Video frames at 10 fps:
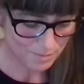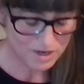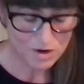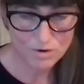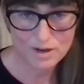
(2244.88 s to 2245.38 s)
we
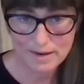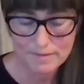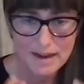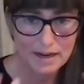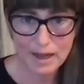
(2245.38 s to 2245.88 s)
co
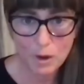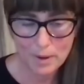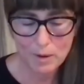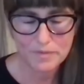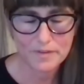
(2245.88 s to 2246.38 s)
I, I help
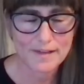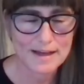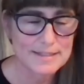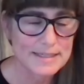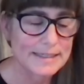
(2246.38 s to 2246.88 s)
out with the
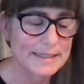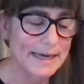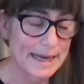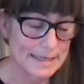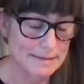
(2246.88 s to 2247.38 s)
class
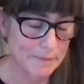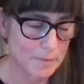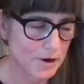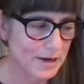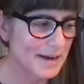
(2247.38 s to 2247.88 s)
as a
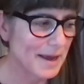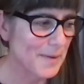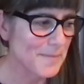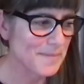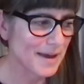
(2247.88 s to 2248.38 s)
librarian.
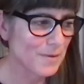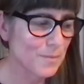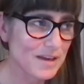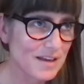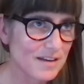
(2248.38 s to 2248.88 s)
Um, and
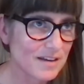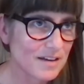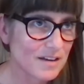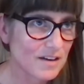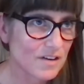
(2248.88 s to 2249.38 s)
we
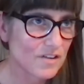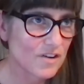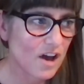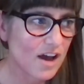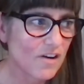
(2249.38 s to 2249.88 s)

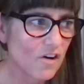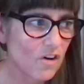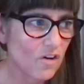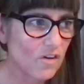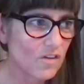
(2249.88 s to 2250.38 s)
taught
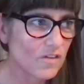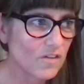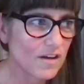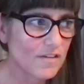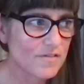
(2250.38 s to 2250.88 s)

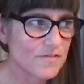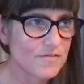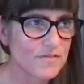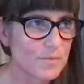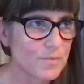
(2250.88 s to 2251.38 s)
all of
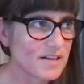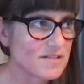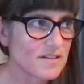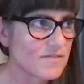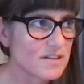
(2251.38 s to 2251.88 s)
the
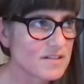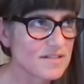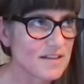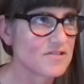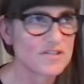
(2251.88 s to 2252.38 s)
rest of the
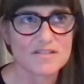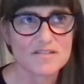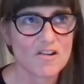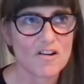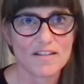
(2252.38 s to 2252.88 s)
sessions
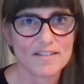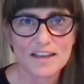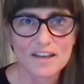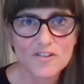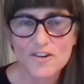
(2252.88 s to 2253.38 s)
on
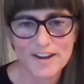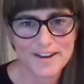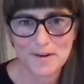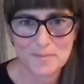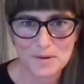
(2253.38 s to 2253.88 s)
the
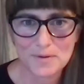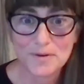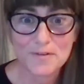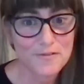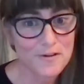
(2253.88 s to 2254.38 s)
internet
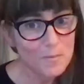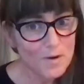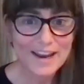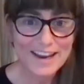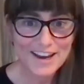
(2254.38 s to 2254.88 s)
computer from
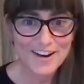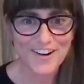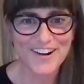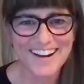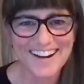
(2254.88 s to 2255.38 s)
right
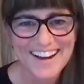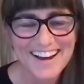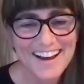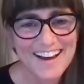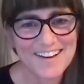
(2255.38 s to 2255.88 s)
here.
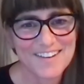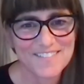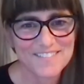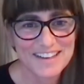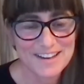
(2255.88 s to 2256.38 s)

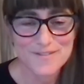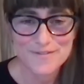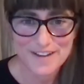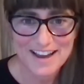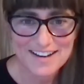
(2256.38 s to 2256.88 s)
um, in
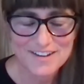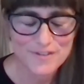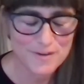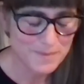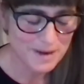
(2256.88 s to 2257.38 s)
fact,
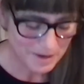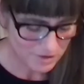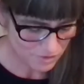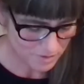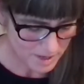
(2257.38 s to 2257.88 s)
from my
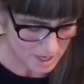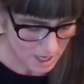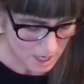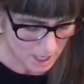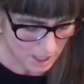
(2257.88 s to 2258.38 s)
bedroom.
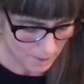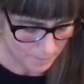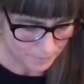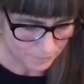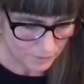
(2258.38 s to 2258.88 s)

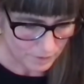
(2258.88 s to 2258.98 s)
Um,